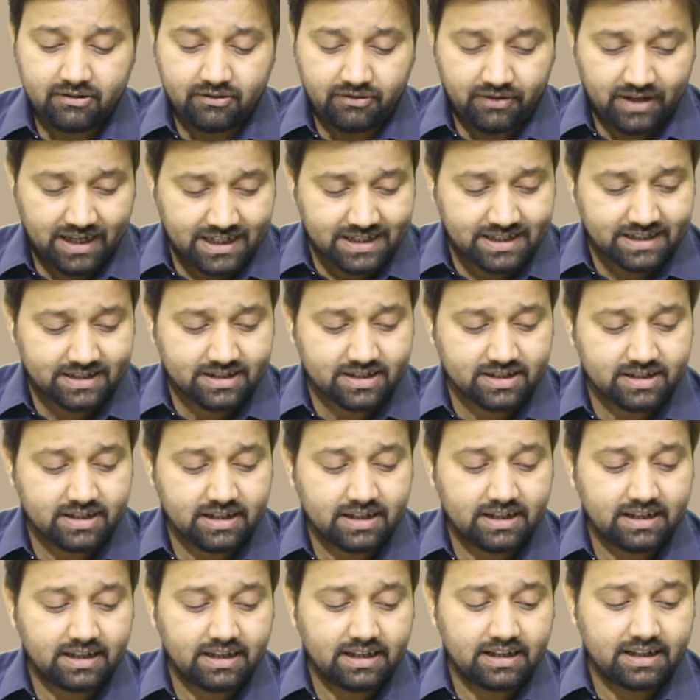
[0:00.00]
wastes
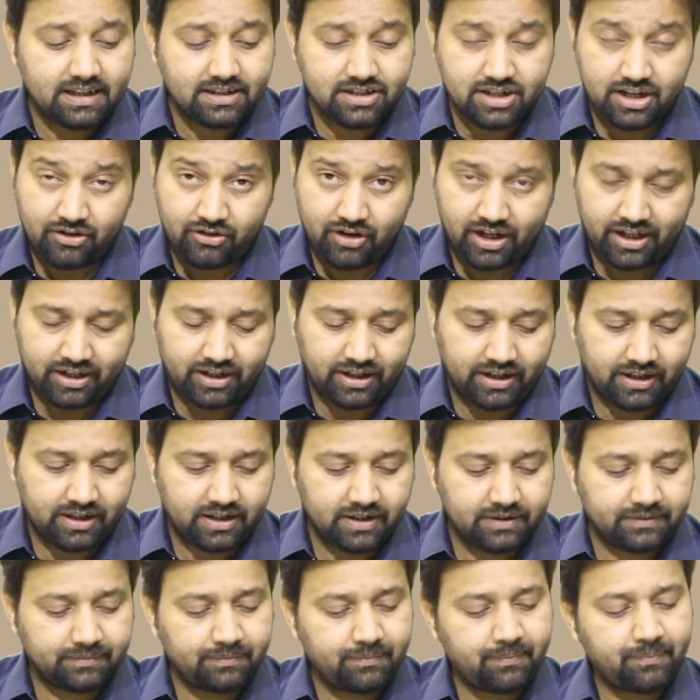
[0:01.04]

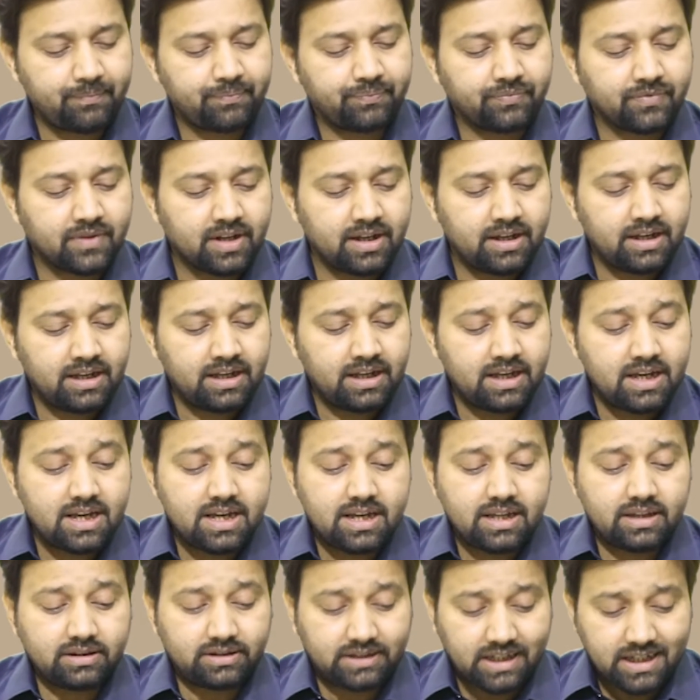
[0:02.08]
generated.
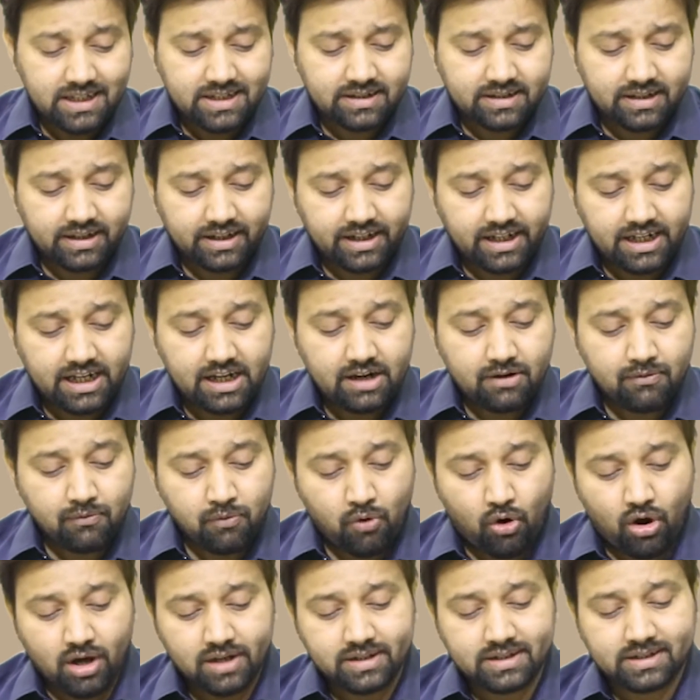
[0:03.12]
This study
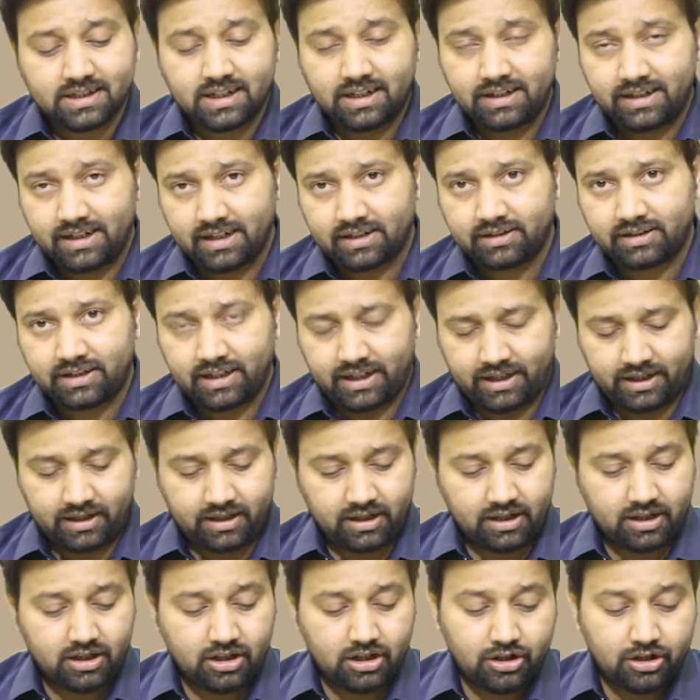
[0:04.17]
was
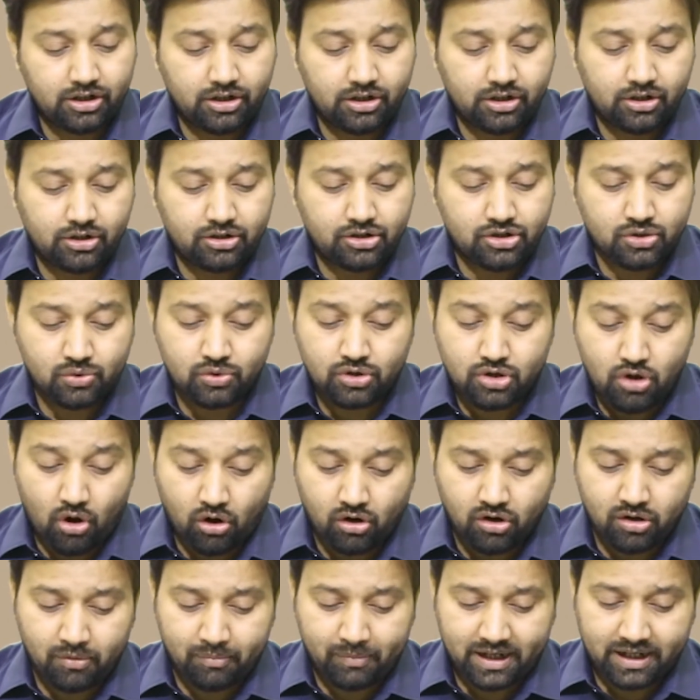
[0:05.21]
conducted to
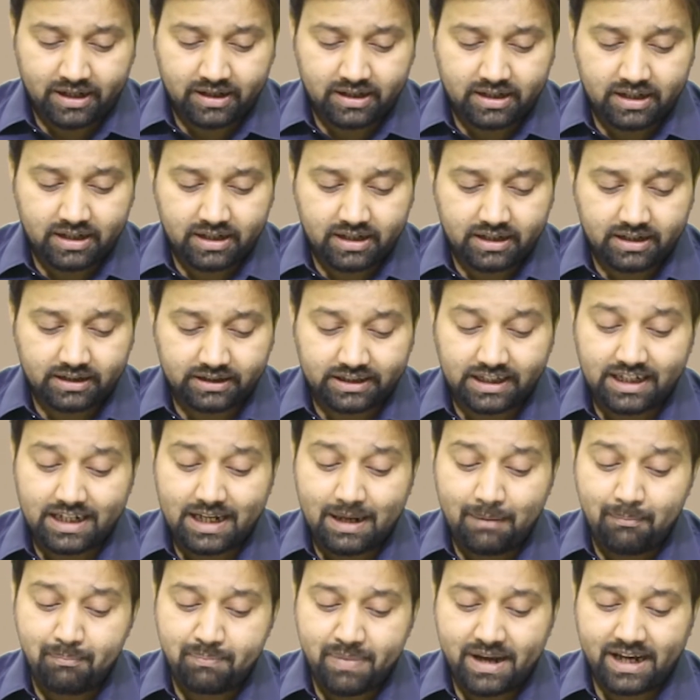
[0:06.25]
document the
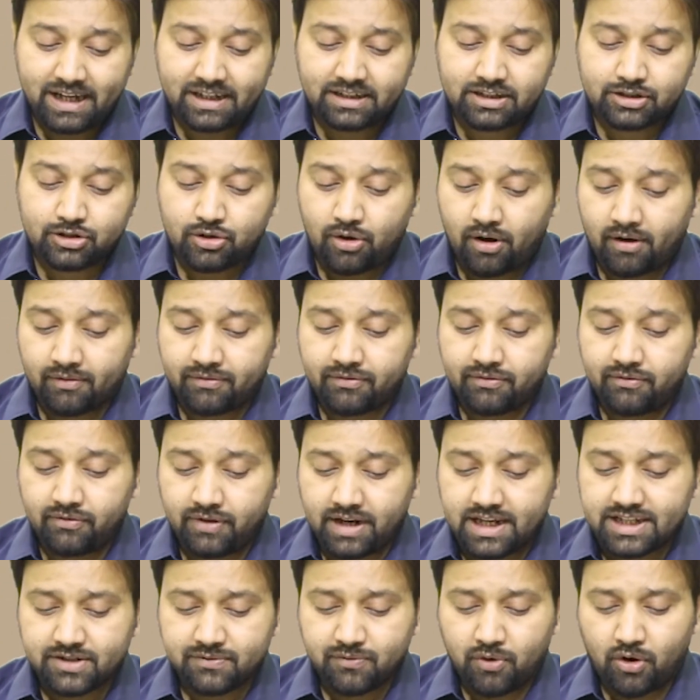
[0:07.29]
impacts of
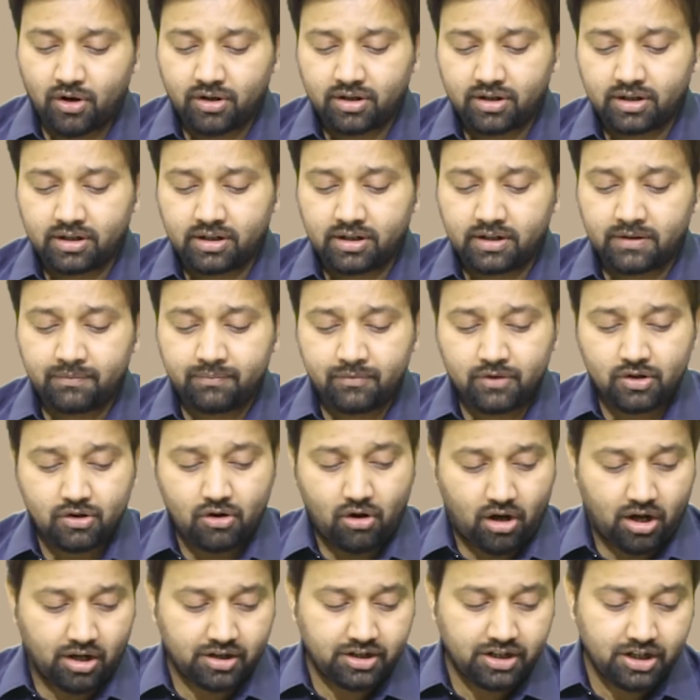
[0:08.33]
wastewater
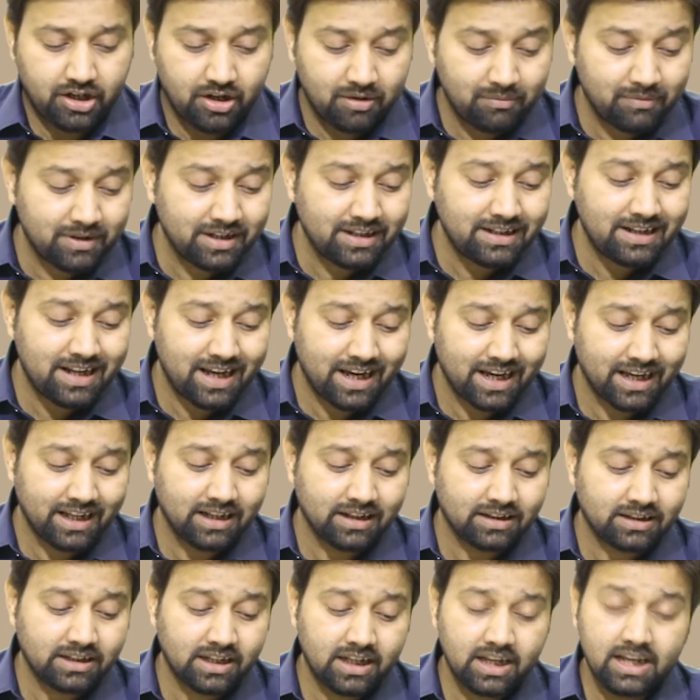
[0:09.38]
on human
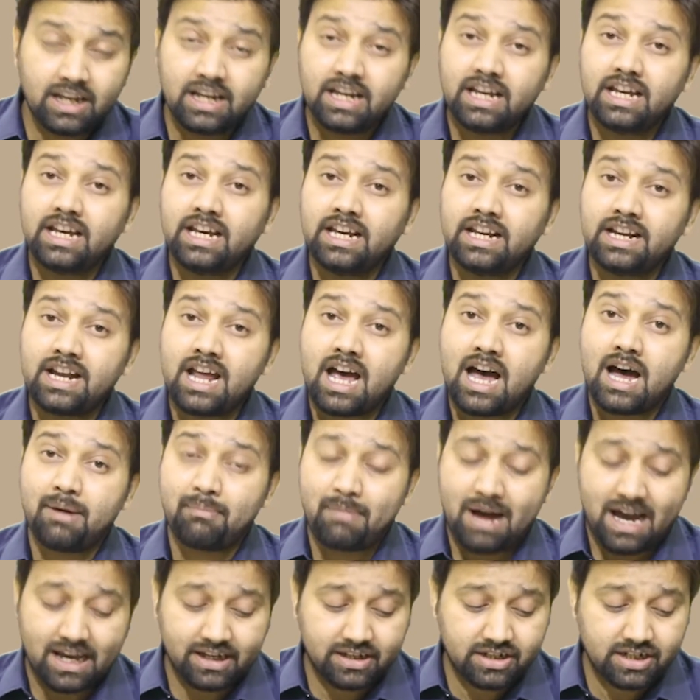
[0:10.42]
health in
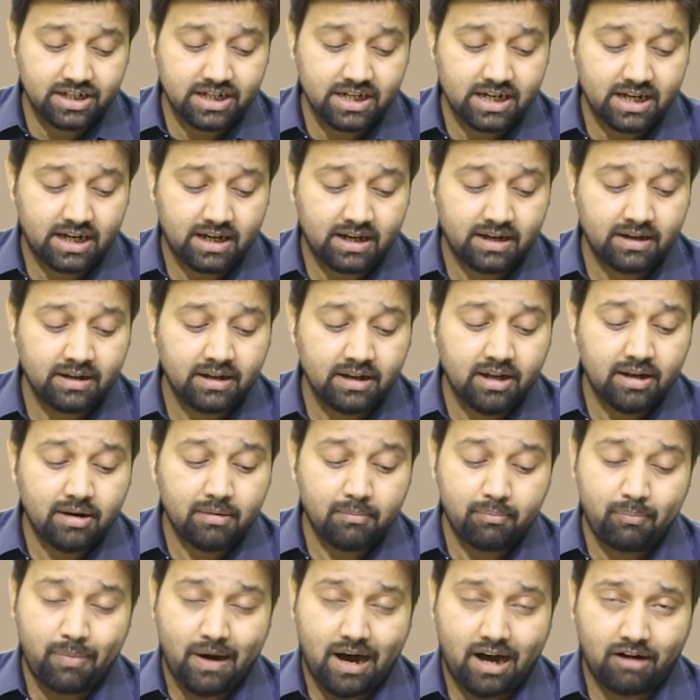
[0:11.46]
Himatya,
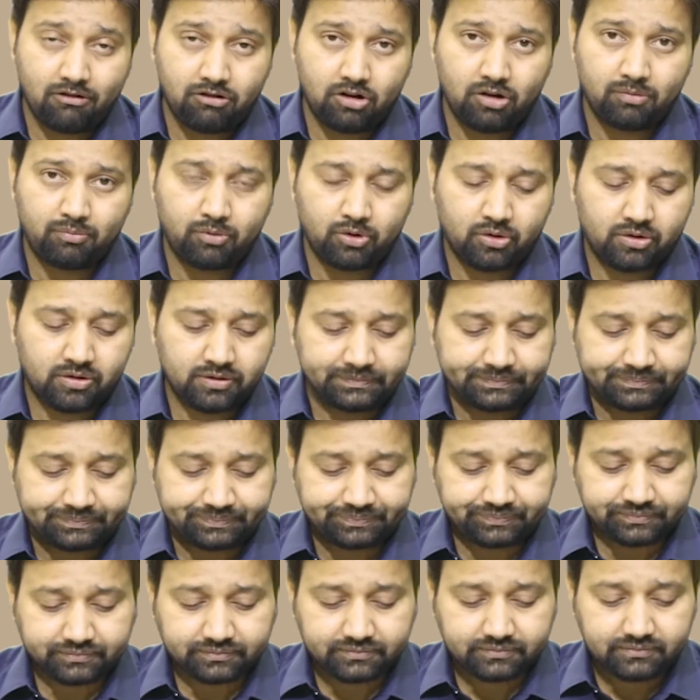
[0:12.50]
Bhavalpur.
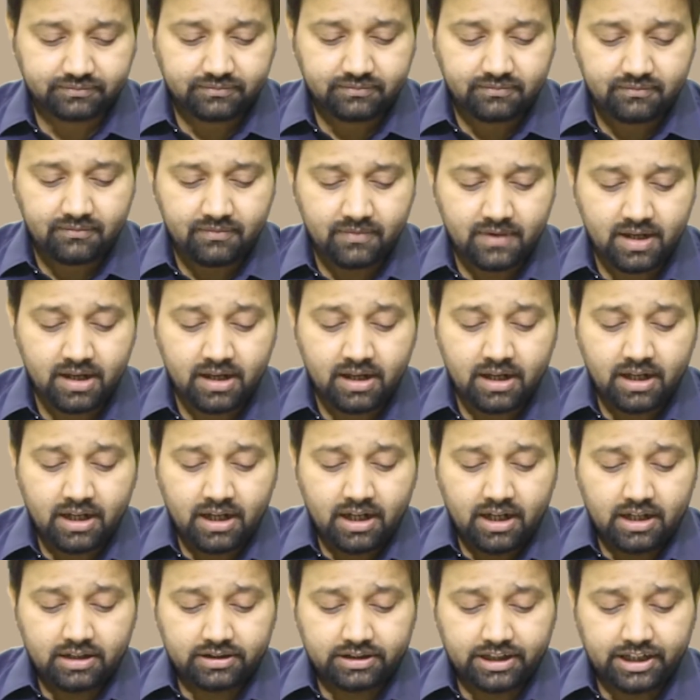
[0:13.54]

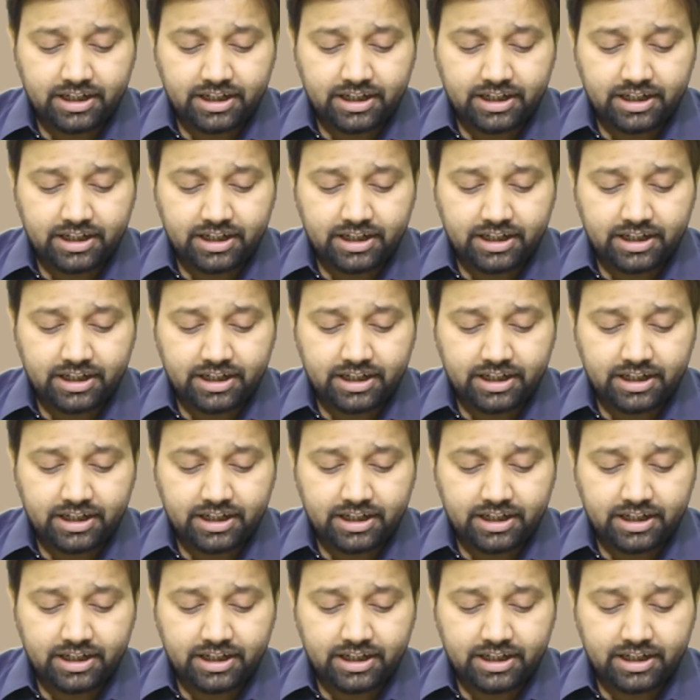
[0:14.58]
The